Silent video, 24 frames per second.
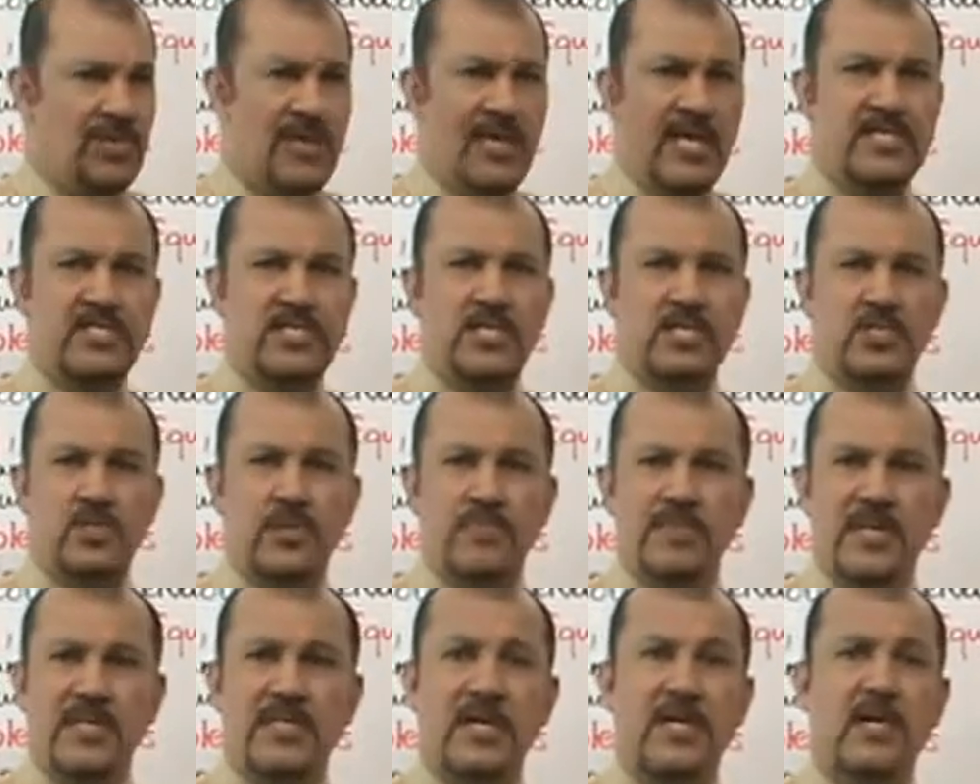So let's
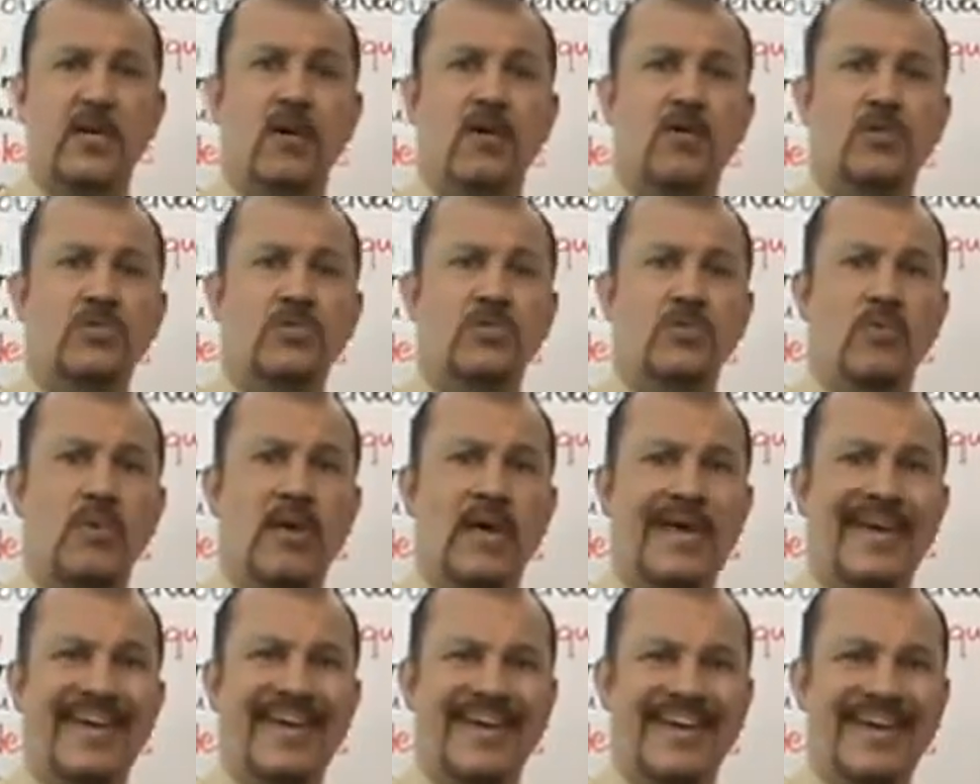assume that they go
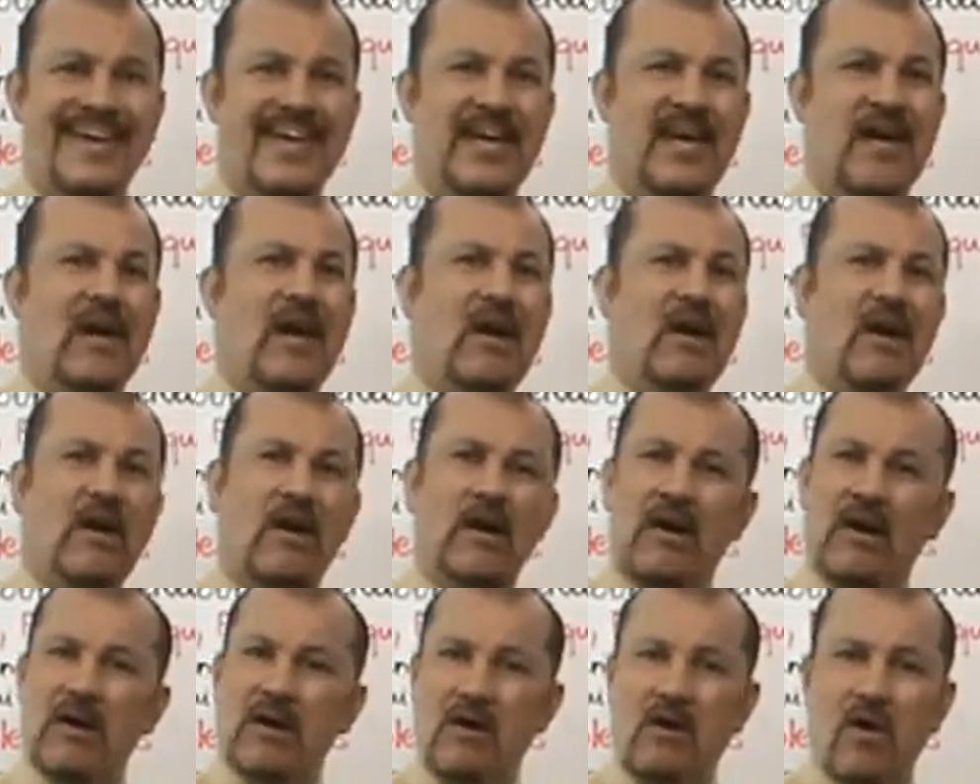to a
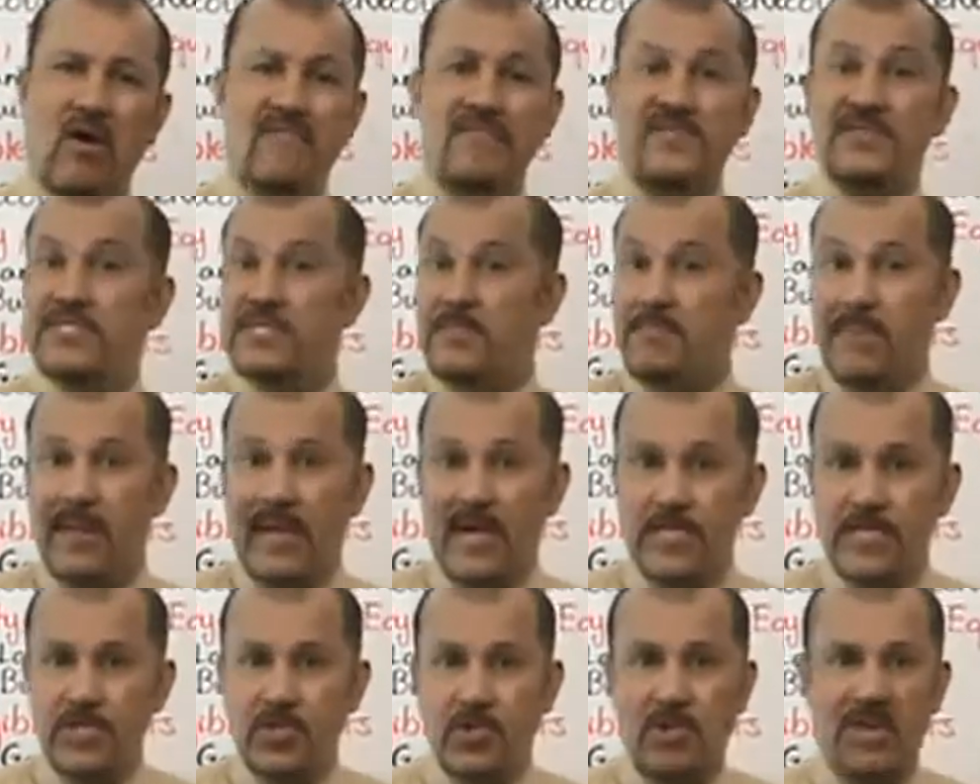office
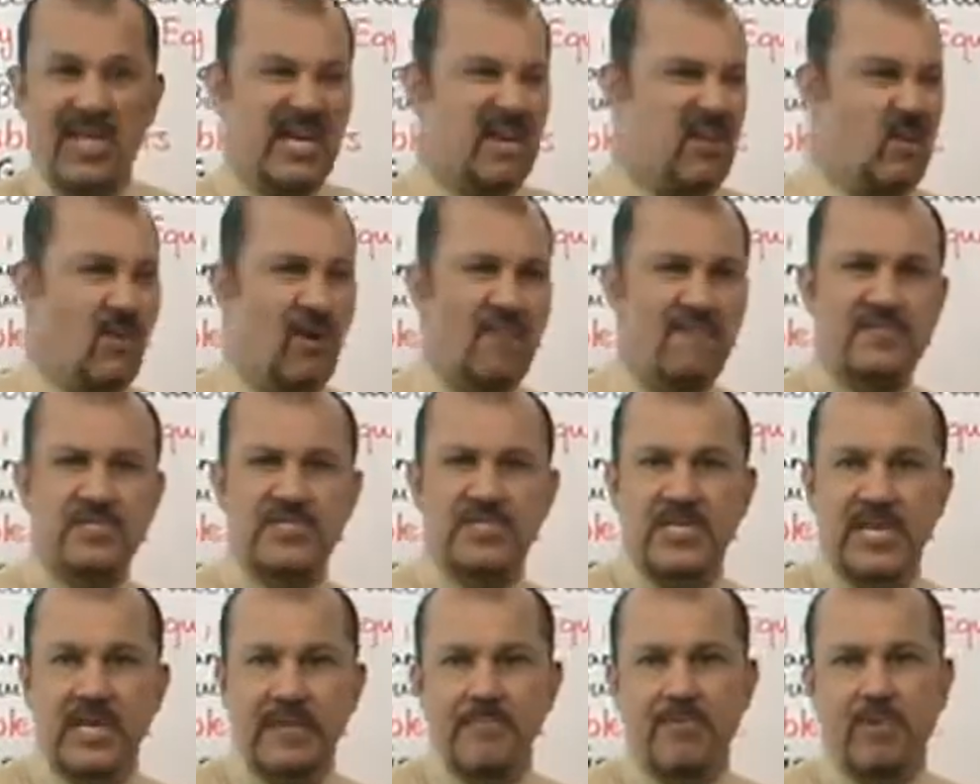supply store like an
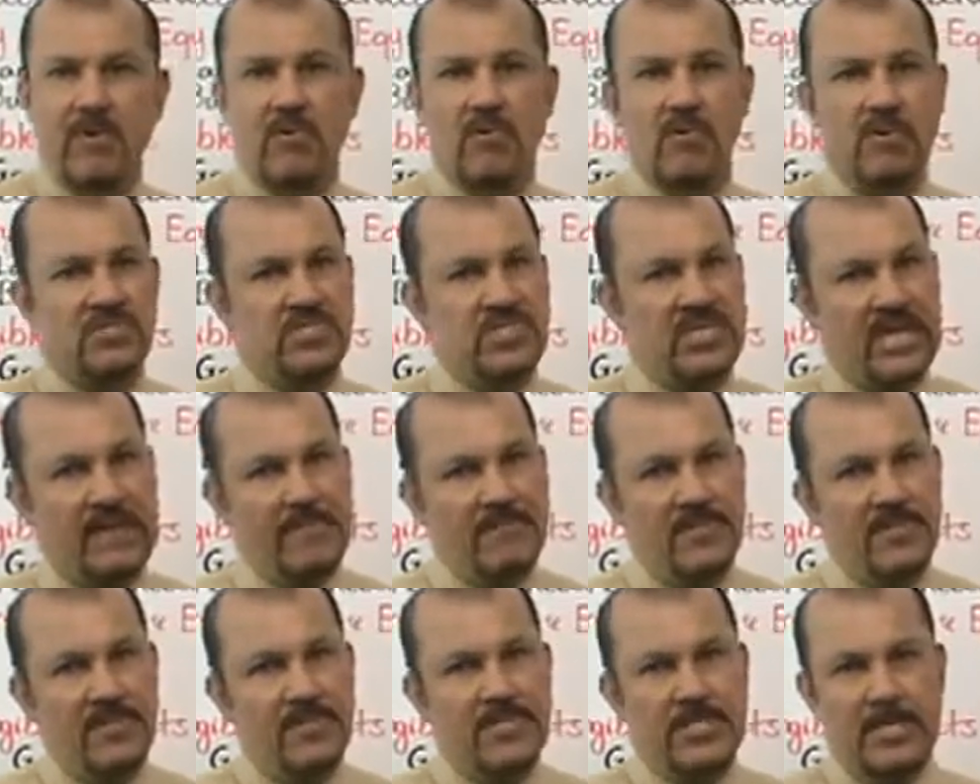Office Depot or
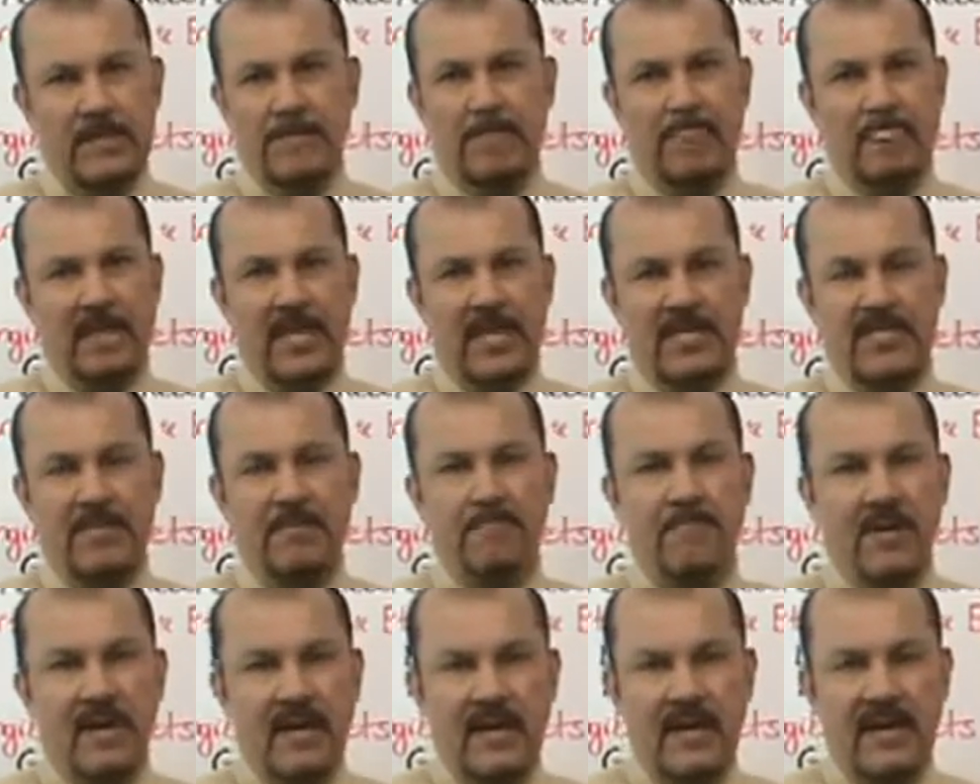Staples, and
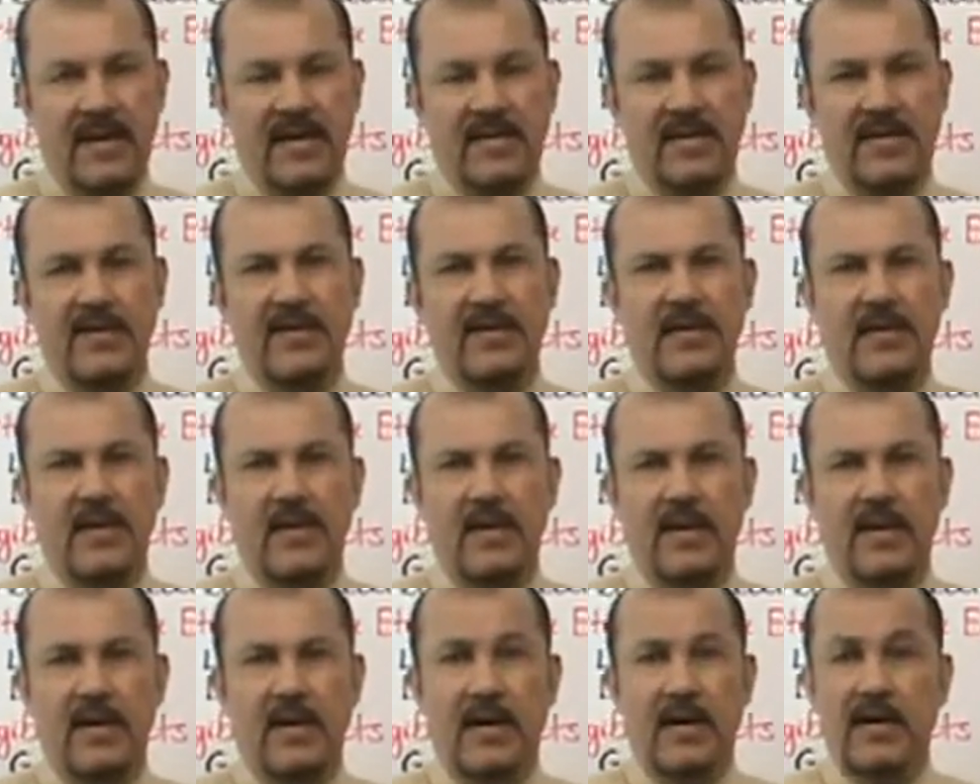they buy
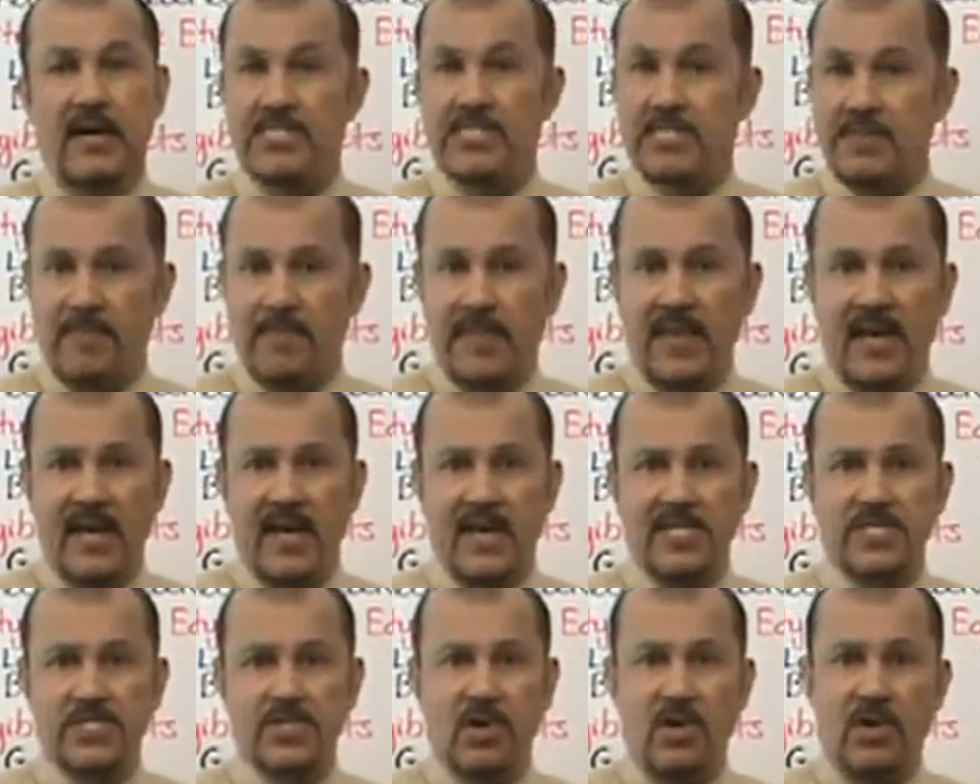
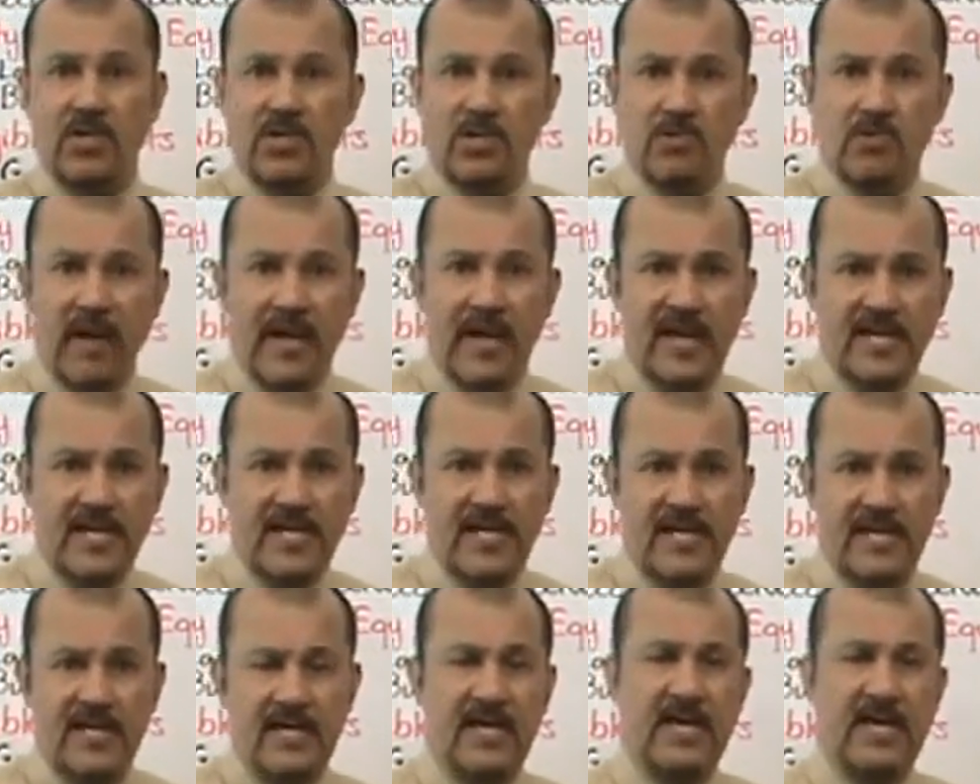supplies on credit.